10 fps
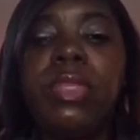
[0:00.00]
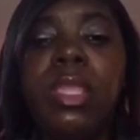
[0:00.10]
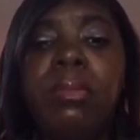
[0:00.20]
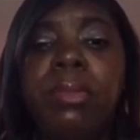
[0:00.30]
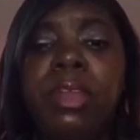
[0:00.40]

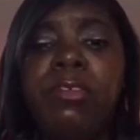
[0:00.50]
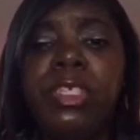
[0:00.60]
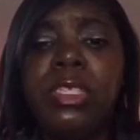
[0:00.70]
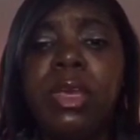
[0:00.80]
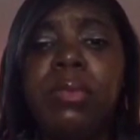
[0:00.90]

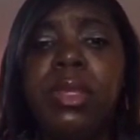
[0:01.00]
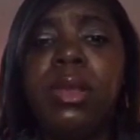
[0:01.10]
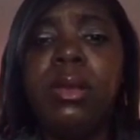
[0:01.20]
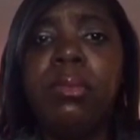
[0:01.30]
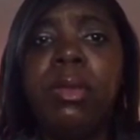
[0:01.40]
benefits coming
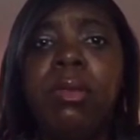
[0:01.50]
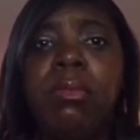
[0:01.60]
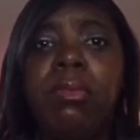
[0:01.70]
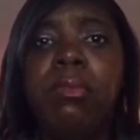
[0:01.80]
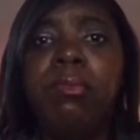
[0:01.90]
up
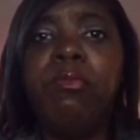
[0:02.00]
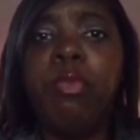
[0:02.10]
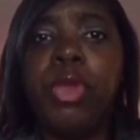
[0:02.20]
for